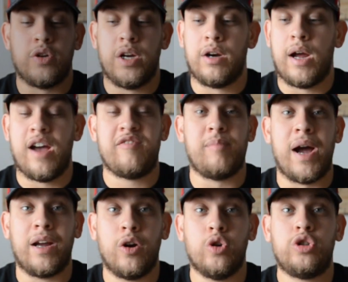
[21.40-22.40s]
here I have
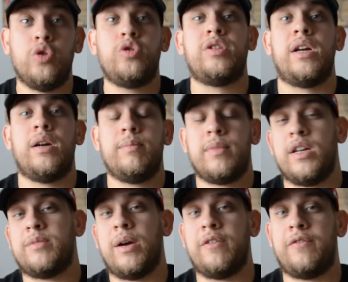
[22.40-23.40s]
my go-to setup.
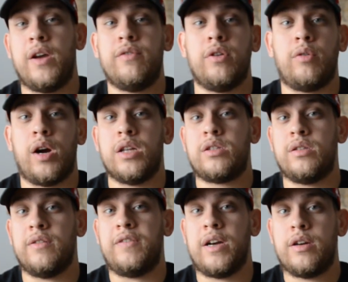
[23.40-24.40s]
It's my favorite rods,
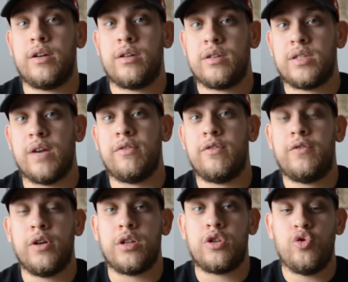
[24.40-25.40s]
Defender,
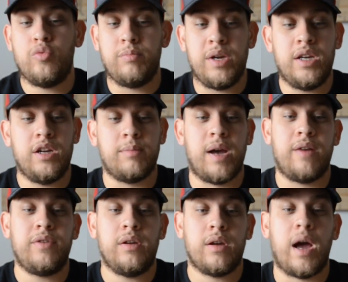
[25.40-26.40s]
7'2" medium heavy.